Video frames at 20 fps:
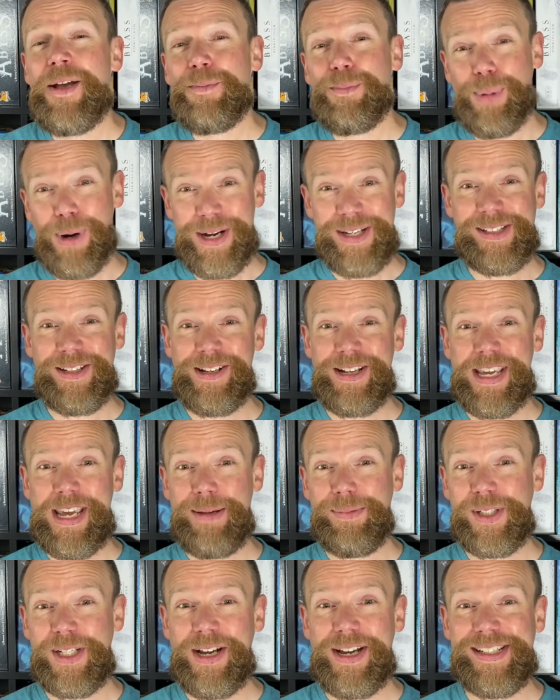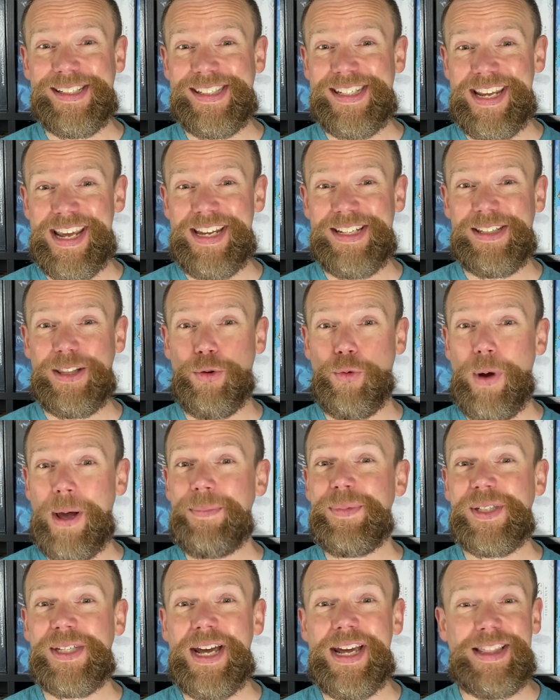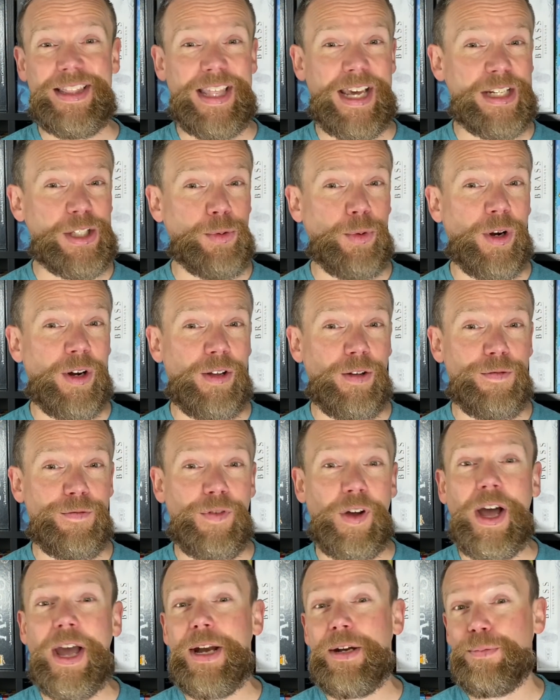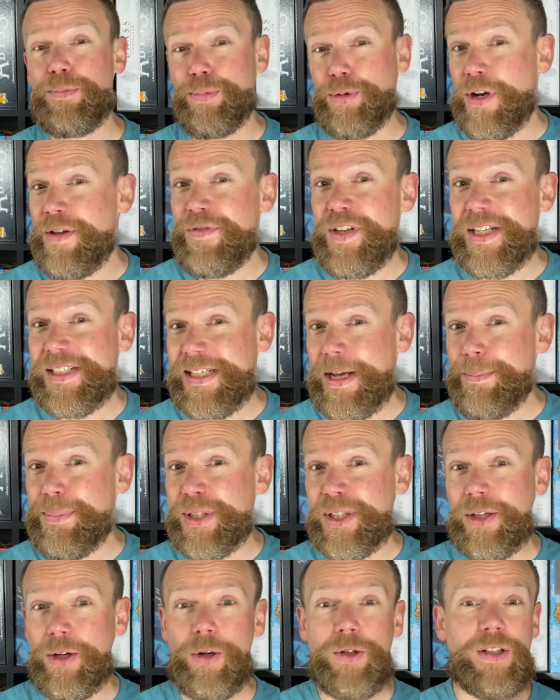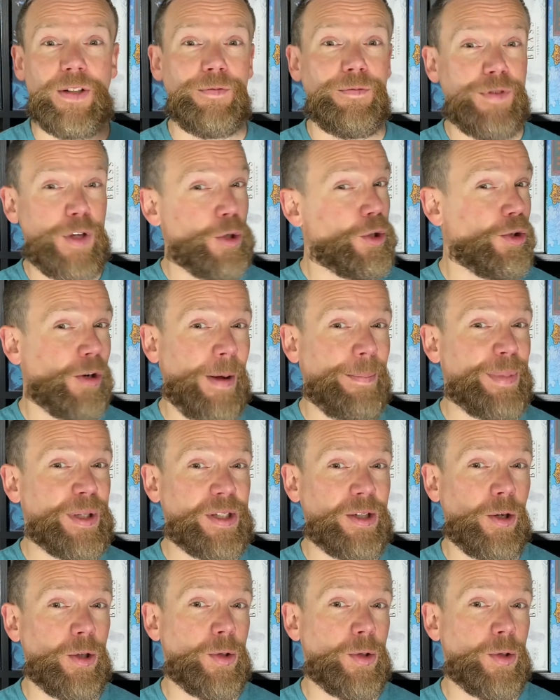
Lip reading: Brainsongames.ca is the website. That's where you'll find previous episodes, and future episodes